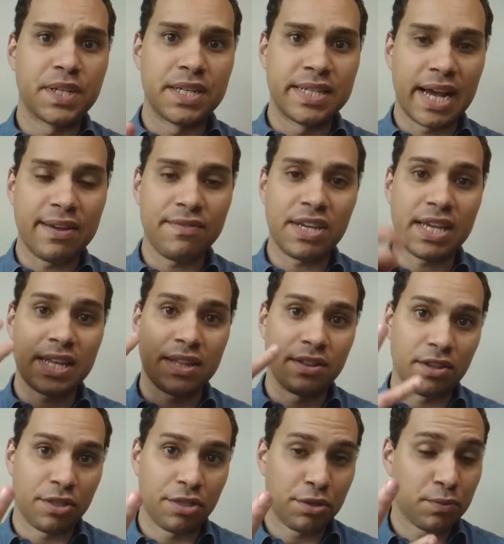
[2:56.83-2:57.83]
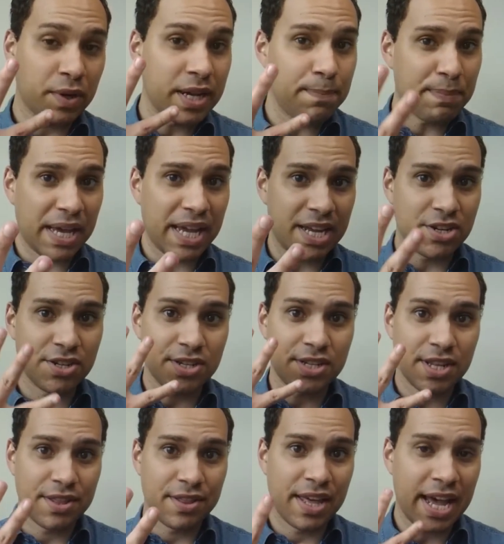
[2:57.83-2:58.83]
diving in the three
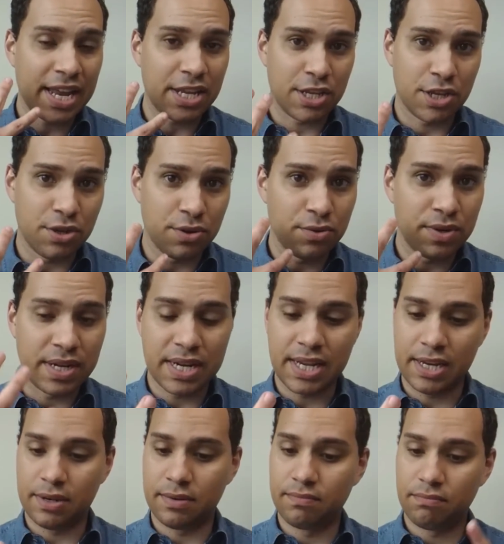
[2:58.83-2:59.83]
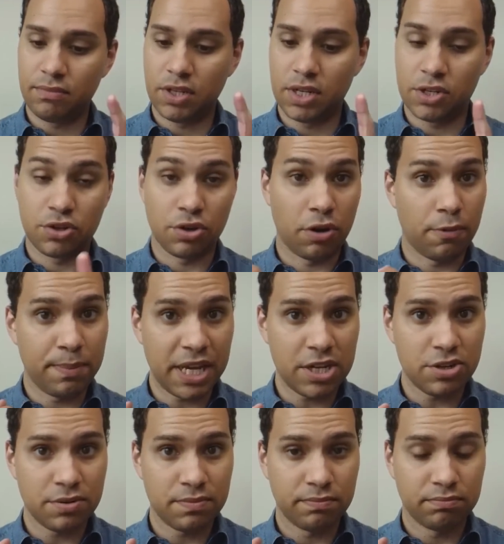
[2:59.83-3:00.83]
pages that you need you need your
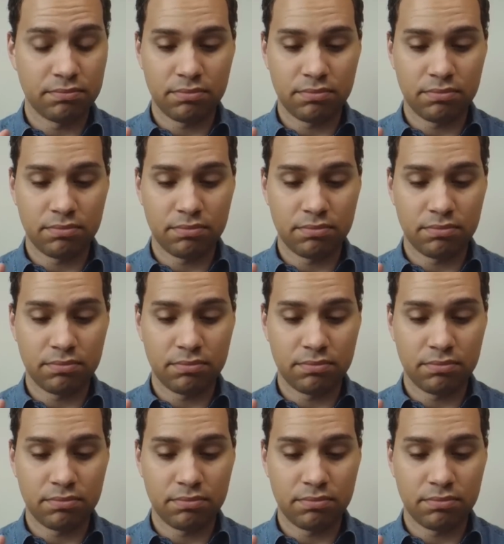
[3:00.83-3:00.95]
homepage